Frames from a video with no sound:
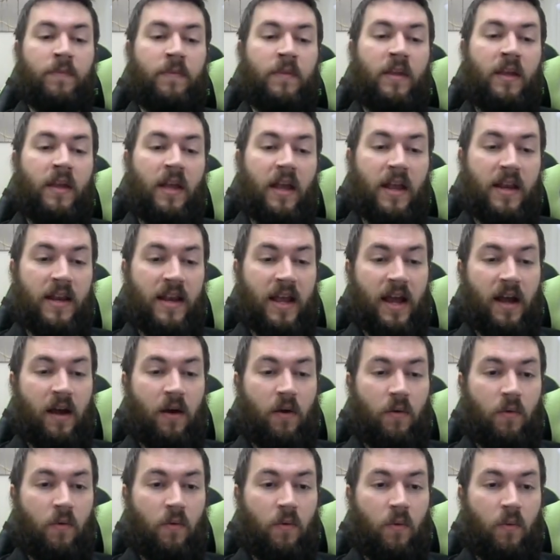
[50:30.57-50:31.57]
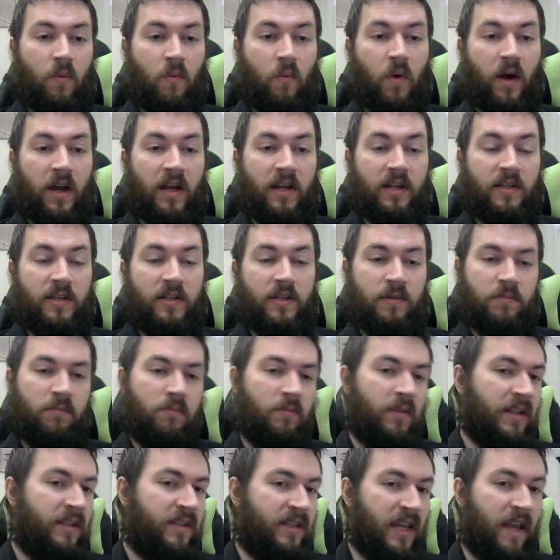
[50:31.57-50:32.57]
And now white,
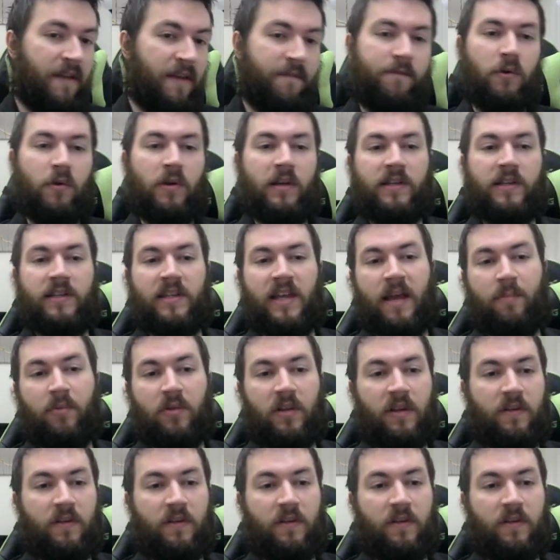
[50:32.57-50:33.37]
let's say for example,